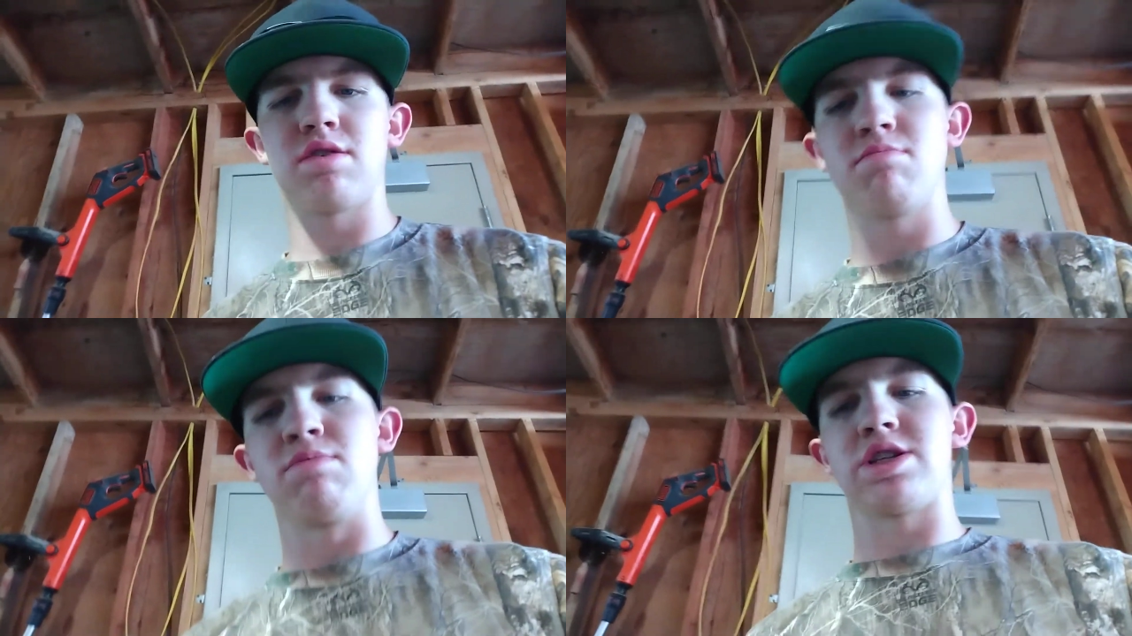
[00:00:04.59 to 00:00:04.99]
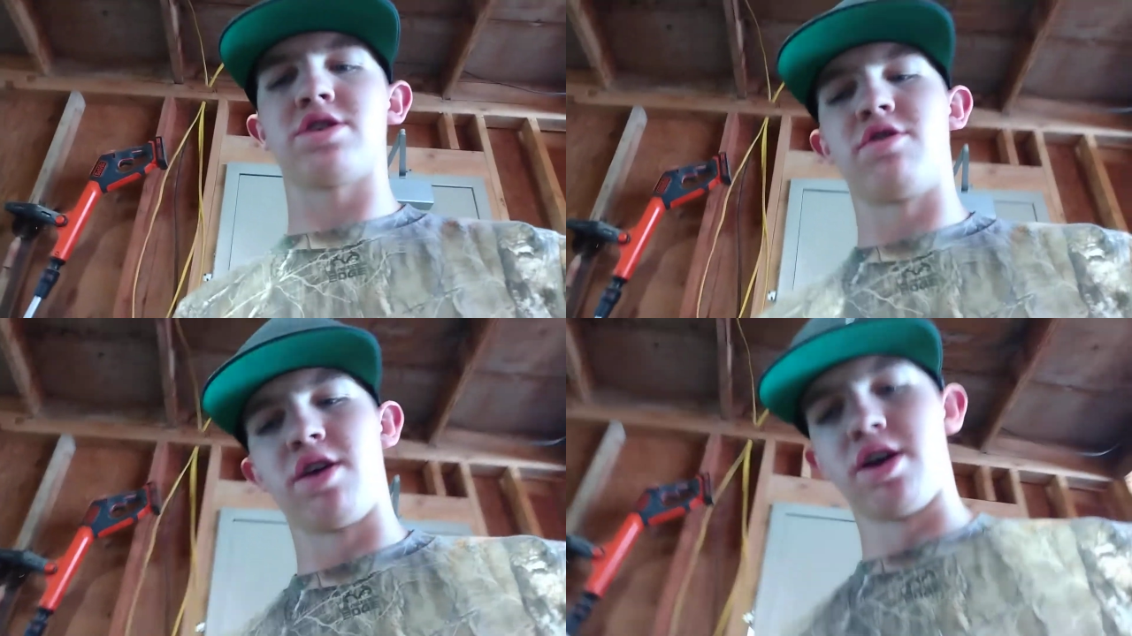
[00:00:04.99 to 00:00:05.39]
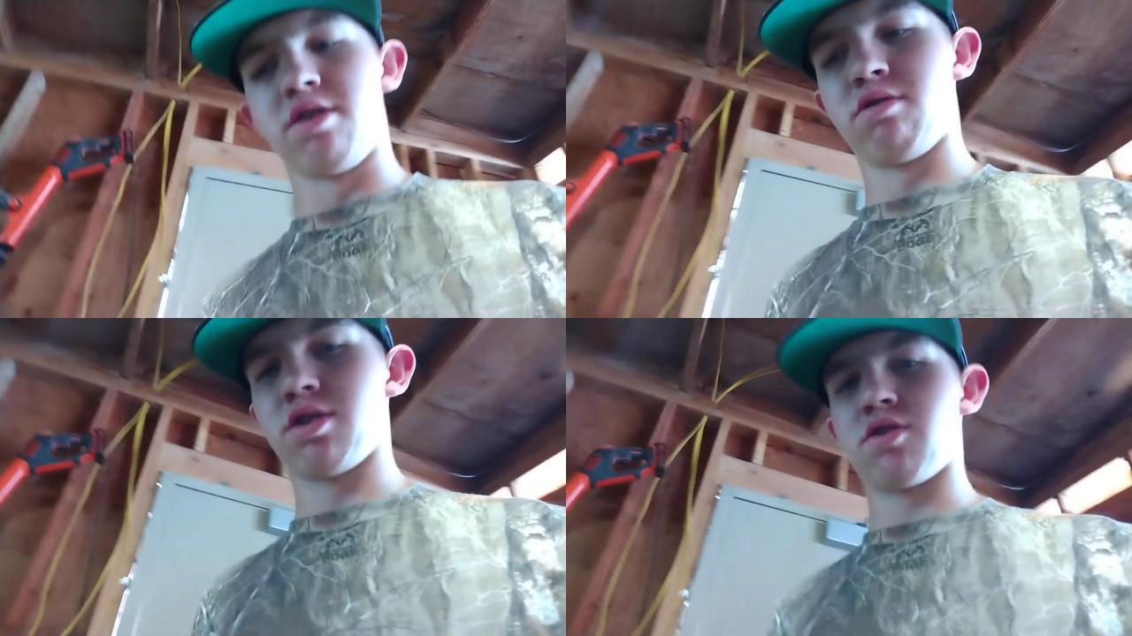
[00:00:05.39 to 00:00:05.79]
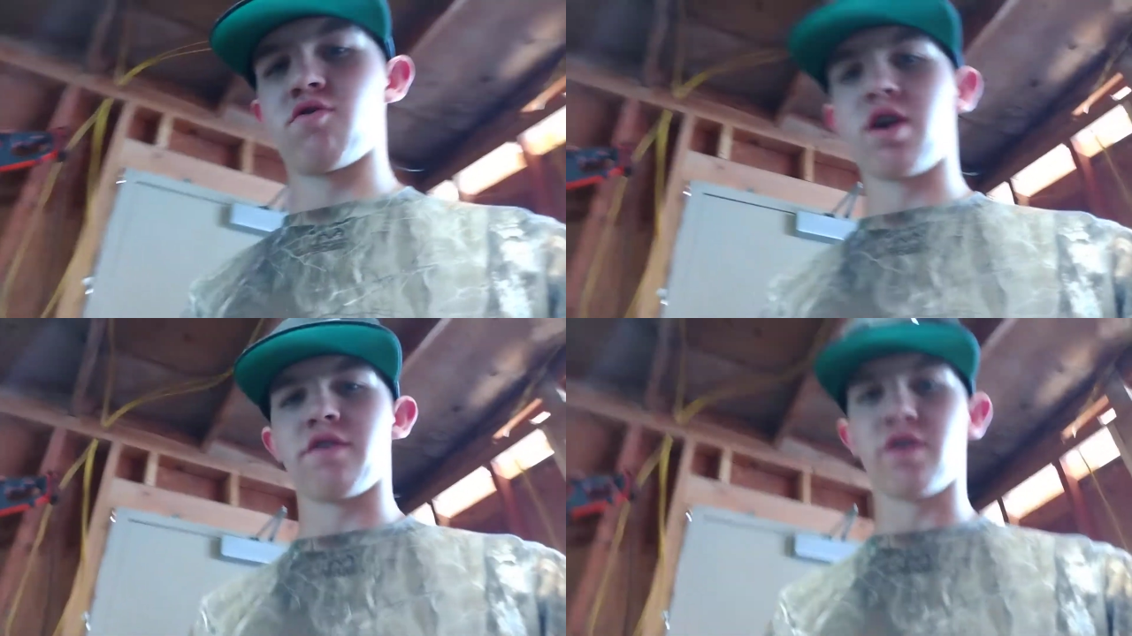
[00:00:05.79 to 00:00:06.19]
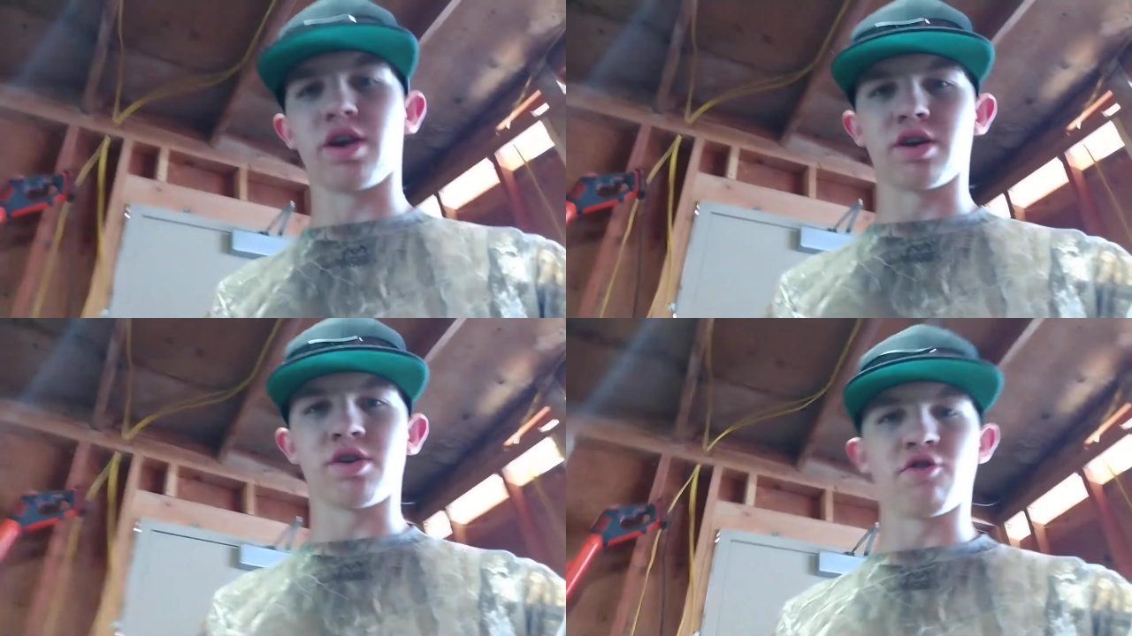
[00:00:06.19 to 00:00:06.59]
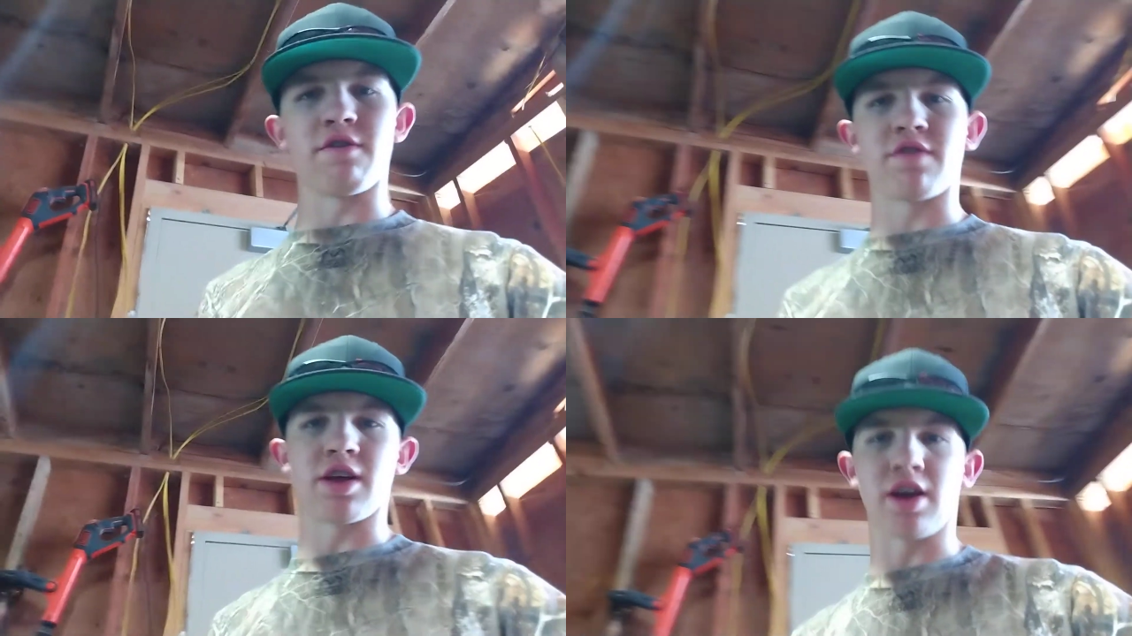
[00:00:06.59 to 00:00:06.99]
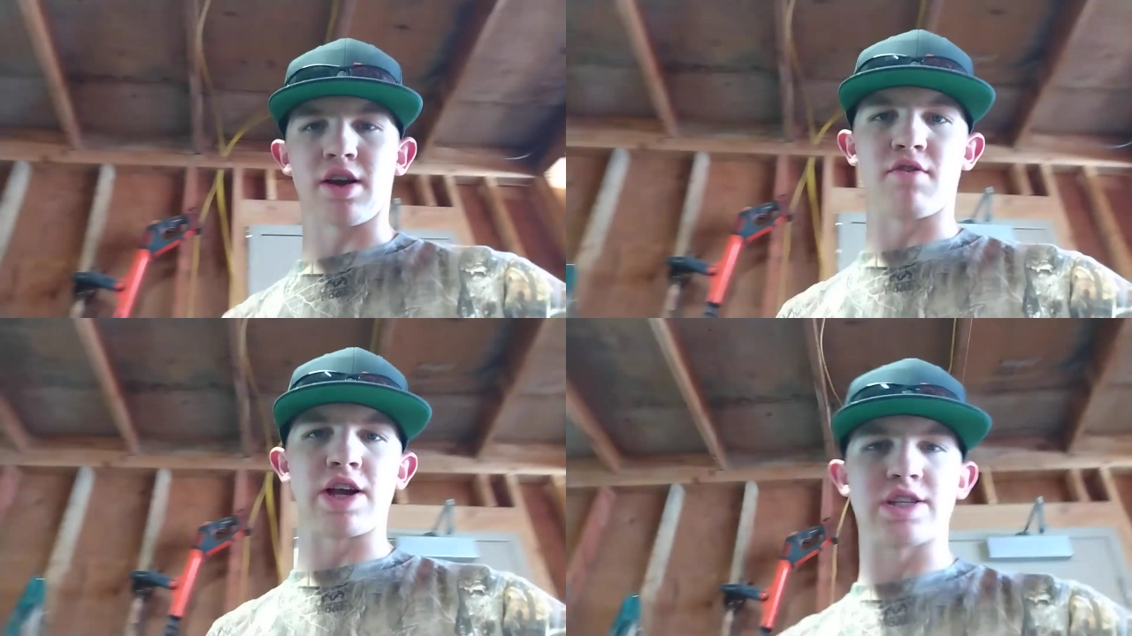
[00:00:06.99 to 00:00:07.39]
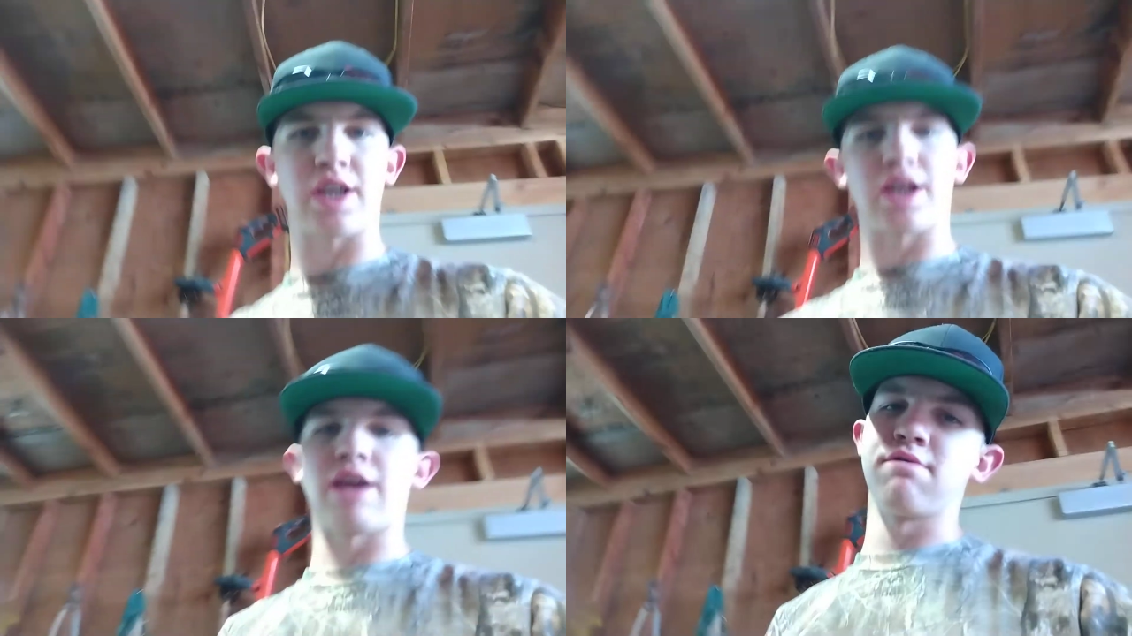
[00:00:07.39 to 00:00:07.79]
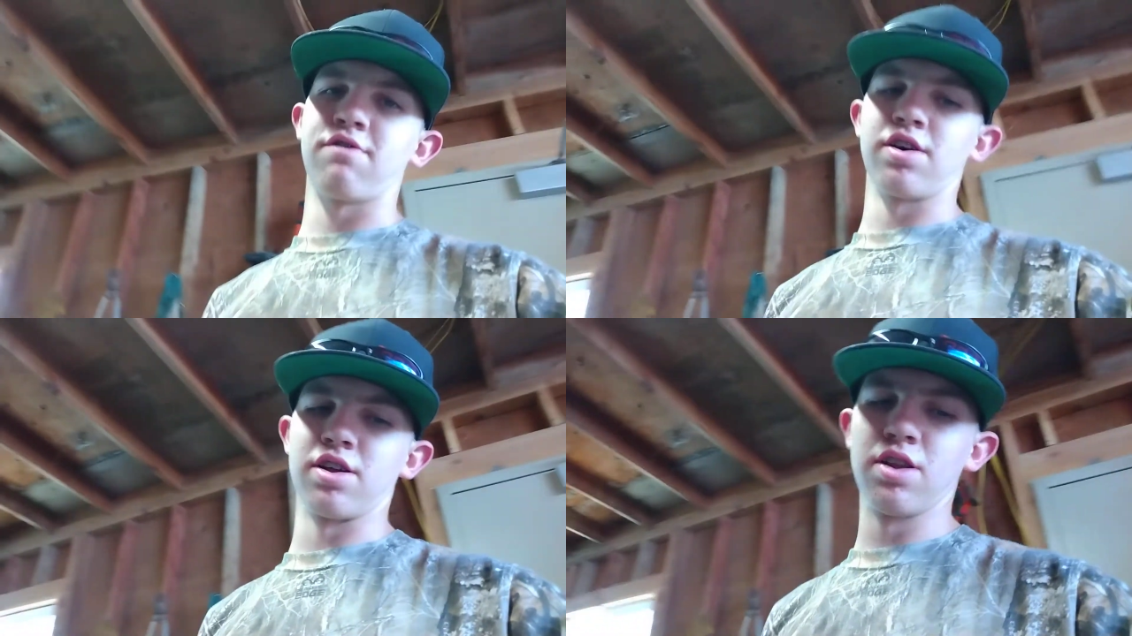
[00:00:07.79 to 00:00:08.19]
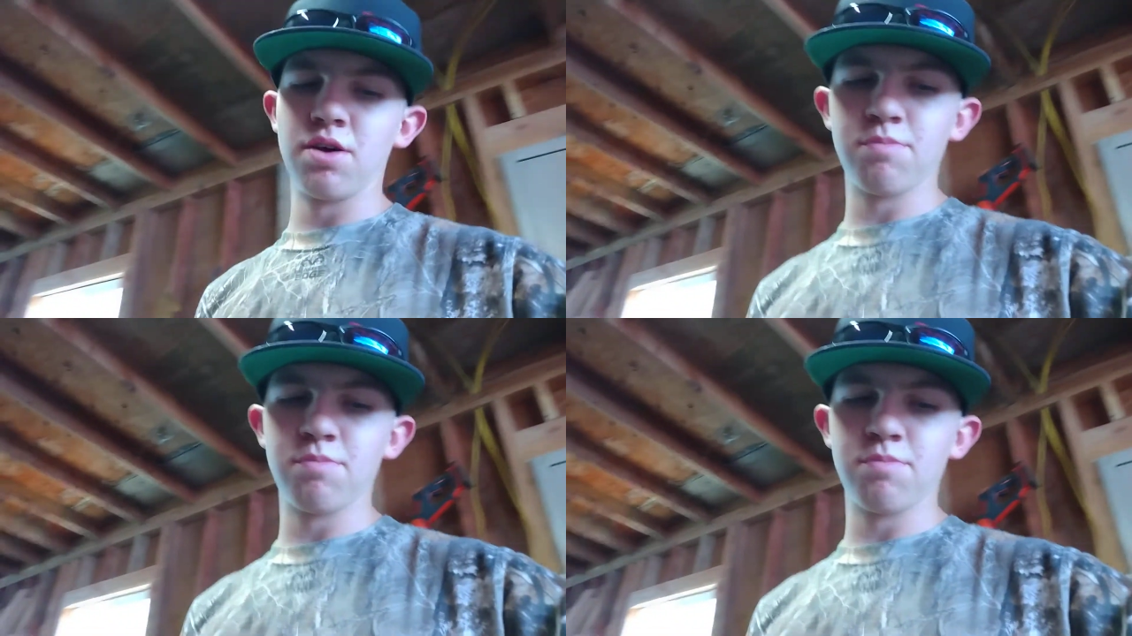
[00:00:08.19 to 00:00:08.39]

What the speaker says: messing around, driving, drifting, and racing and having fun.